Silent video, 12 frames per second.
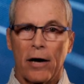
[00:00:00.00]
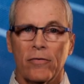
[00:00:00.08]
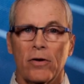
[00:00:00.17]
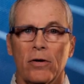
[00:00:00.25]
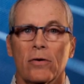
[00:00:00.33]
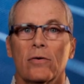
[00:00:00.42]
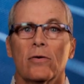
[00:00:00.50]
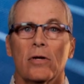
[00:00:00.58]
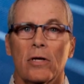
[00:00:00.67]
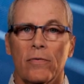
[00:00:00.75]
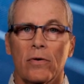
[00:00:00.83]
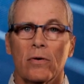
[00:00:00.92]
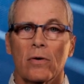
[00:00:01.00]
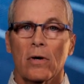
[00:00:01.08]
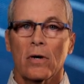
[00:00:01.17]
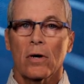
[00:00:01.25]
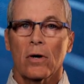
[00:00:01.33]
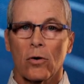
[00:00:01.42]
haven't even
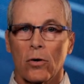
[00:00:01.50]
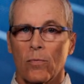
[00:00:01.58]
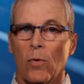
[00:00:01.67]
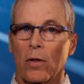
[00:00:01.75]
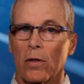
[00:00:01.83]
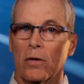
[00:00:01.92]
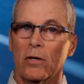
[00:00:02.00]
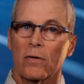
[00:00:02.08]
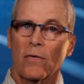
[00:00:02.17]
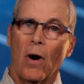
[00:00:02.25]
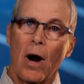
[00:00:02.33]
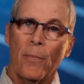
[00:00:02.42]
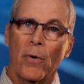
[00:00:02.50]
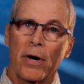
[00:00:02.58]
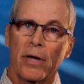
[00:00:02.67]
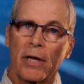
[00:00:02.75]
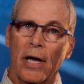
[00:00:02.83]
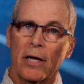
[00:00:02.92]
heard of whether these are
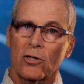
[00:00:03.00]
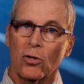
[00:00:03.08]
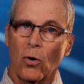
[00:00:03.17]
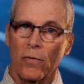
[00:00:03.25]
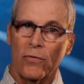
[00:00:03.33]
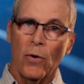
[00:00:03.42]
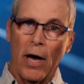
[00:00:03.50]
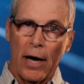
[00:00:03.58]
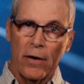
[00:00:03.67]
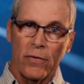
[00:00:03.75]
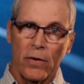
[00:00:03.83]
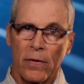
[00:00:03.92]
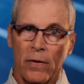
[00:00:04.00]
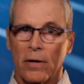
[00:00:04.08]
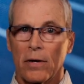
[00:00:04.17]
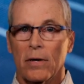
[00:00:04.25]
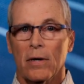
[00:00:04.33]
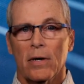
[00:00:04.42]
operating yet, so if you have in
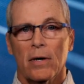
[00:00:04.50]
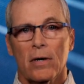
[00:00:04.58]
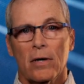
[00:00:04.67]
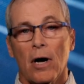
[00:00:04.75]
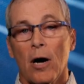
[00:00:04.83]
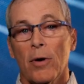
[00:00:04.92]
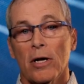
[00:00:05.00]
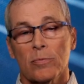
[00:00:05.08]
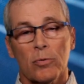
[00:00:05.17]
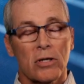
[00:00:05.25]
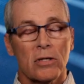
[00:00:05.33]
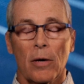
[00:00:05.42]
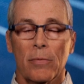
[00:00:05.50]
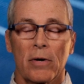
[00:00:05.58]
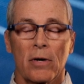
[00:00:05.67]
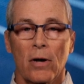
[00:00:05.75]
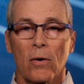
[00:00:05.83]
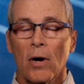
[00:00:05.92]
the comments, please let
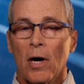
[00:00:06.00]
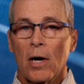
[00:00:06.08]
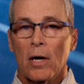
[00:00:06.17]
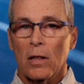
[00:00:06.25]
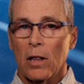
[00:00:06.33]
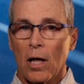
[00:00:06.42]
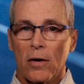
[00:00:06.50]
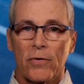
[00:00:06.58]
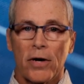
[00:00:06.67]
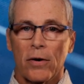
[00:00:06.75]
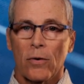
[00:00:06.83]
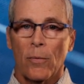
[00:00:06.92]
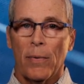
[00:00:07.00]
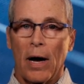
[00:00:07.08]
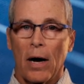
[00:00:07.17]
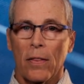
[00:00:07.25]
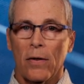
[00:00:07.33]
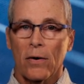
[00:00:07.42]
me know. Love to hear
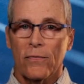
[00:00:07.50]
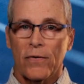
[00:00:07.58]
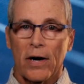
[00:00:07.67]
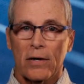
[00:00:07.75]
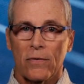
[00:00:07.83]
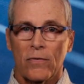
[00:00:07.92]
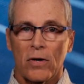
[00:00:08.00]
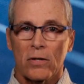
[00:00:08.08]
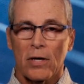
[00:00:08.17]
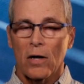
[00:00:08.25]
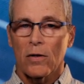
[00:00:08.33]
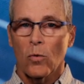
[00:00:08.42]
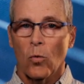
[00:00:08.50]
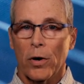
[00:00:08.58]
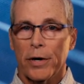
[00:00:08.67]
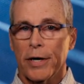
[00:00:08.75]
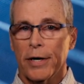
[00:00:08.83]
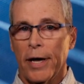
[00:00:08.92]
about their effectiveness, how they
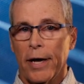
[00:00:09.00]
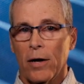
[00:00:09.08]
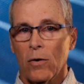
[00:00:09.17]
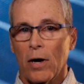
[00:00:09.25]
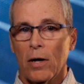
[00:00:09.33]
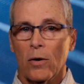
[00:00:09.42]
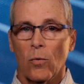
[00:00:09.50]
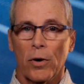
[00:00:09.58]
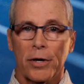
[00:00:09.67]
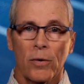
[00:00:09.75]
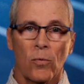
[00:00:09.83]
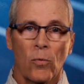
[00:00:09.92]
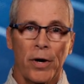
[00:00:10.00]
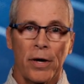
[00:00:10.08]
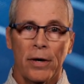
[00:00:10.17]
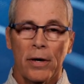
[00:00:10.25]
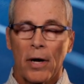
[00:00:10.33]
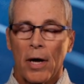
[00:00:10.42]
work in hail, how they work in
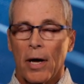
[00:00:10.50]
wind,